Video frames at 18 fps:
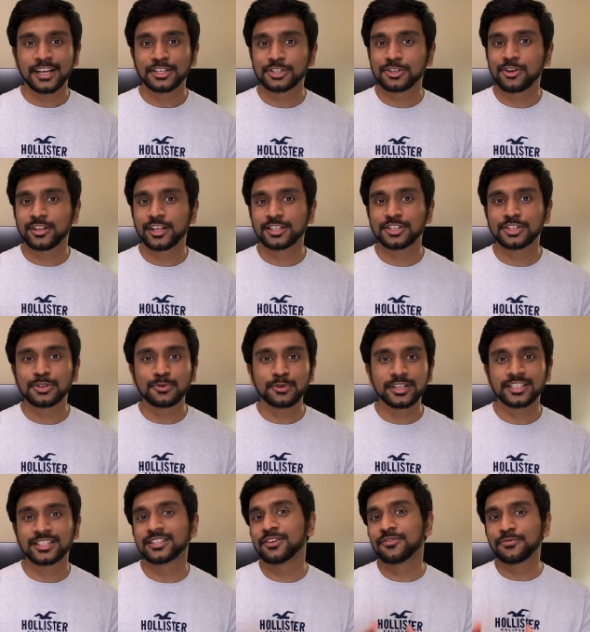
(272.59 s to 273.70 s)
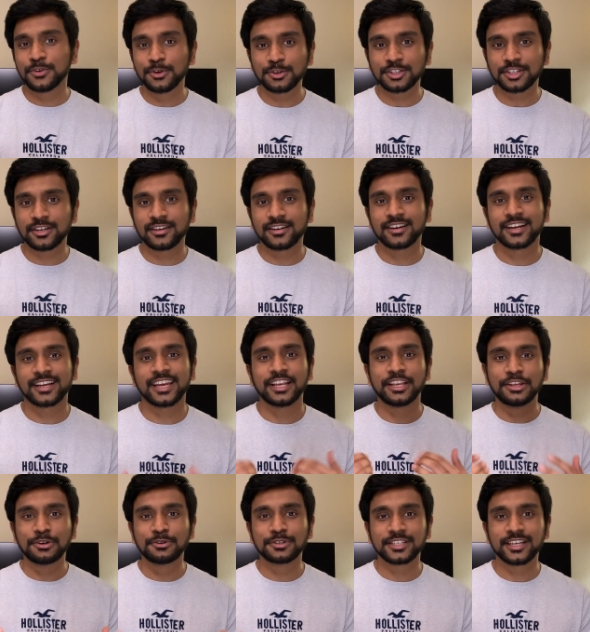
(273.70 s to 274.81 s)
so that students in the future can
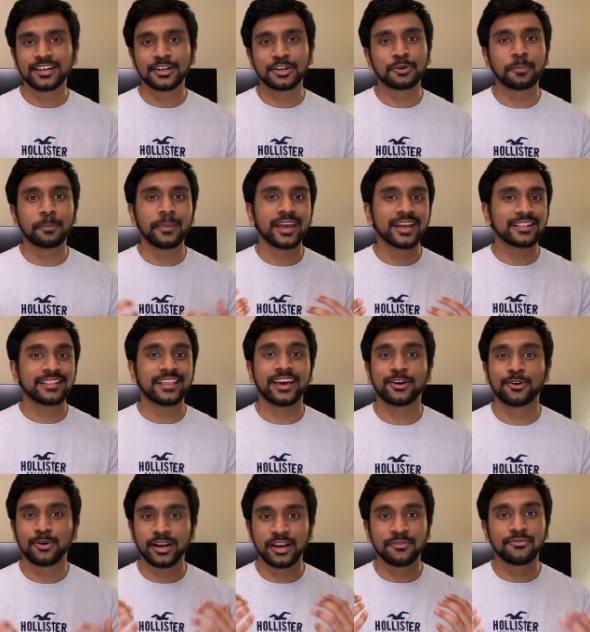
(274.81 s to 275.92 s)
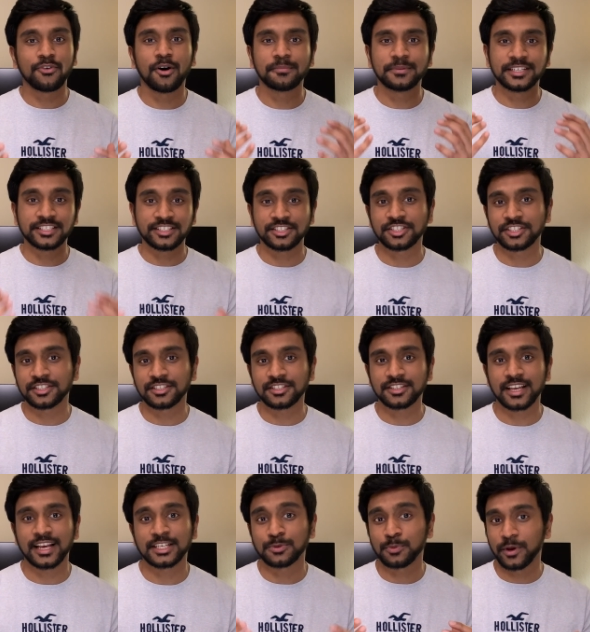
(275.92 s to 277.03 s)
use it to make their own informed decisions
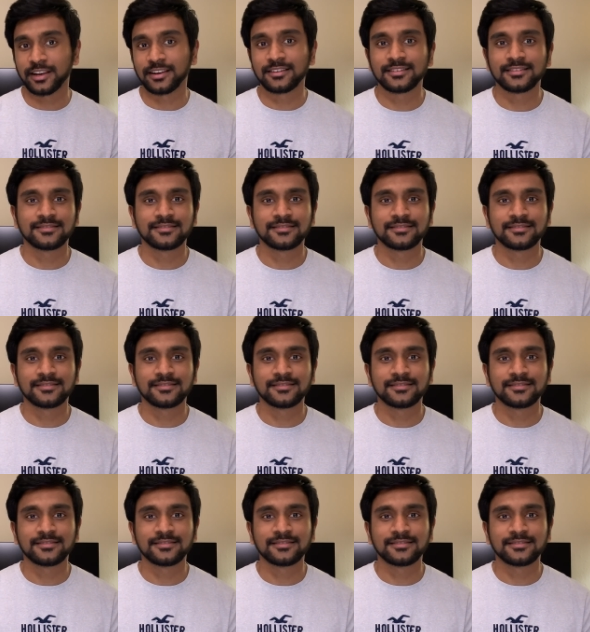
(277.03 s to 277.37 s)
as well.